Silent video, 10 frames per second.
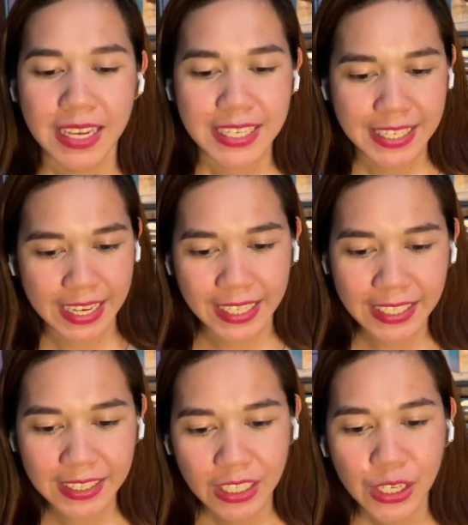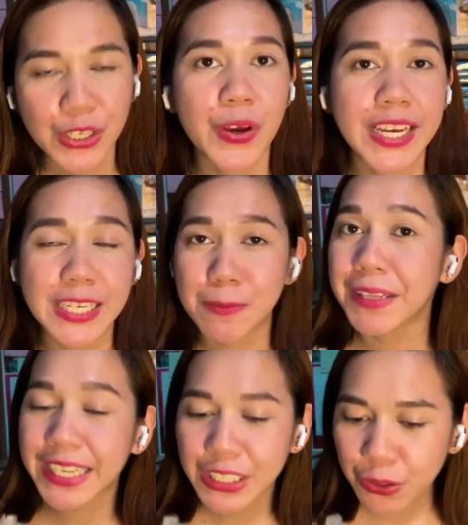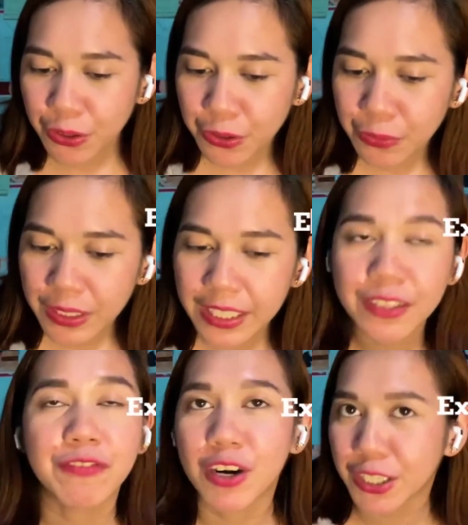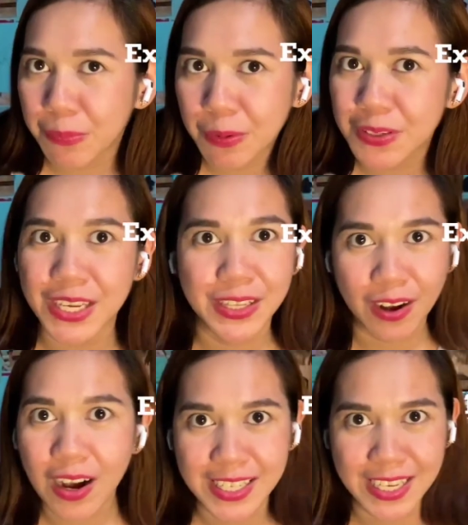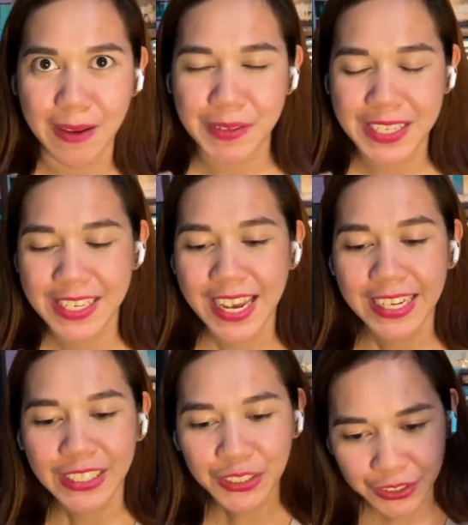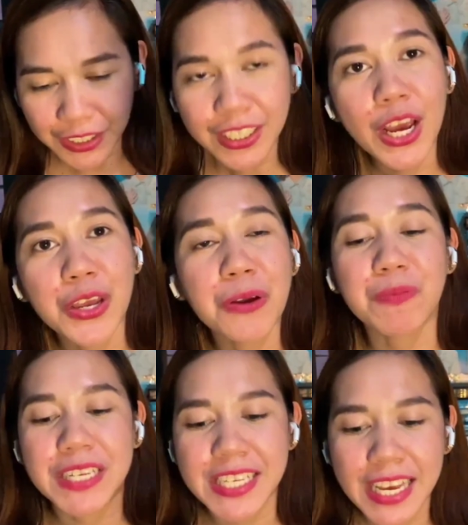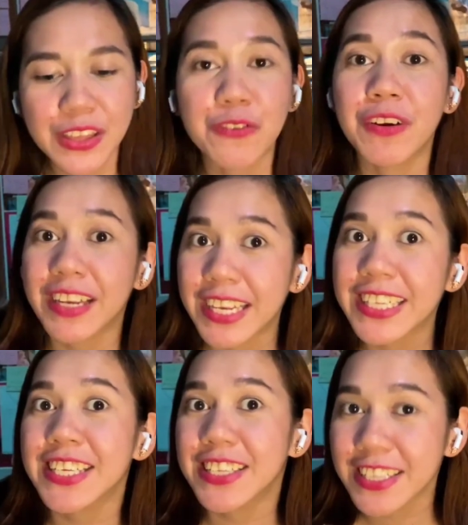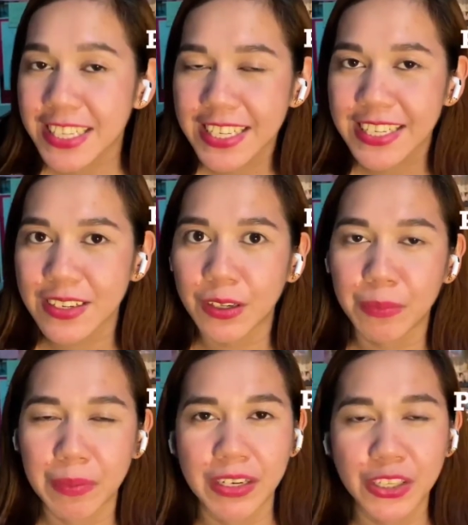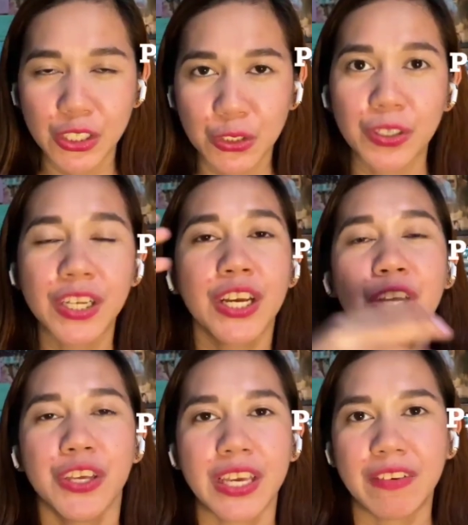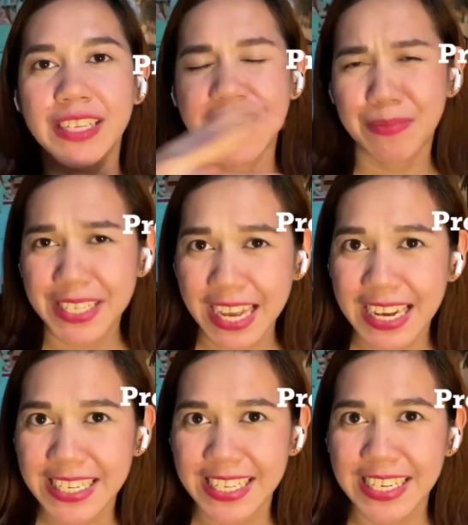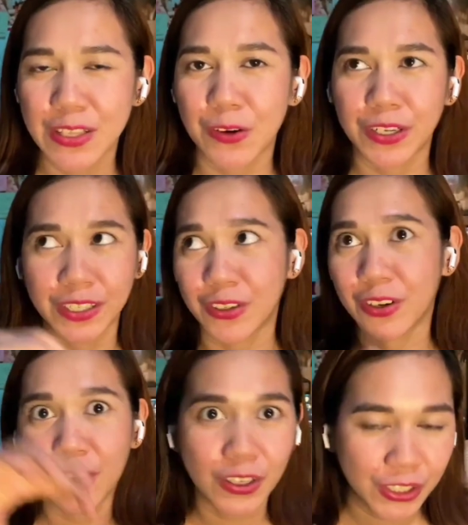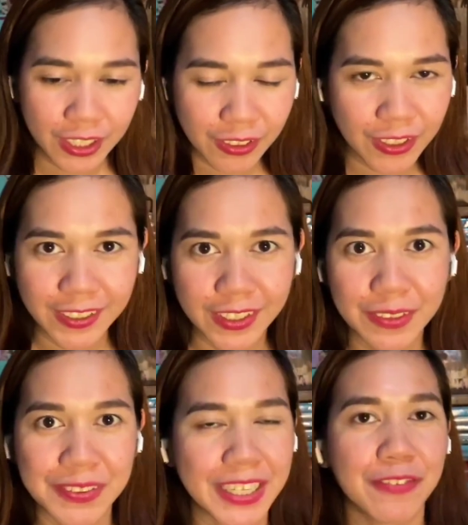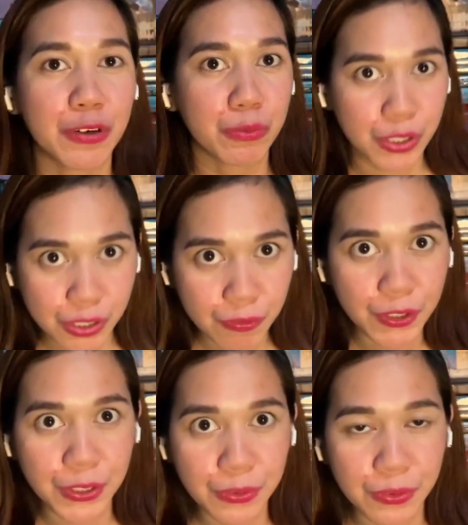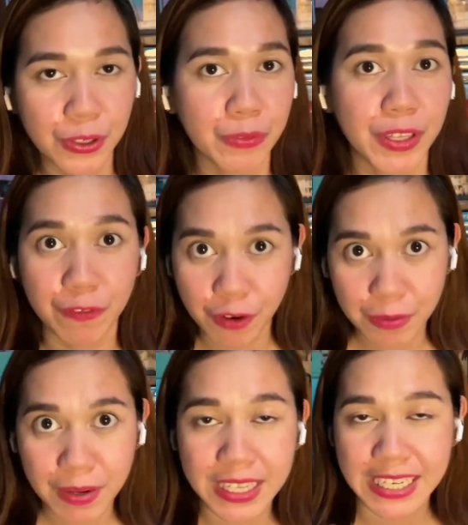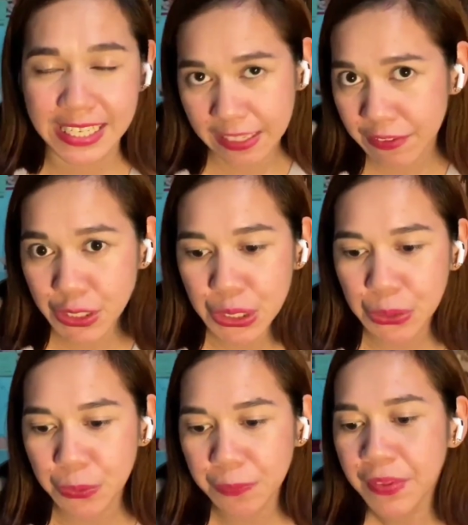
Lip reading: Second, you explain thoroughly the variables and concepts. Third, you present related studies or maybe literature. You even thematize it or in chronological order, whatever works for you or with the format that is given to you.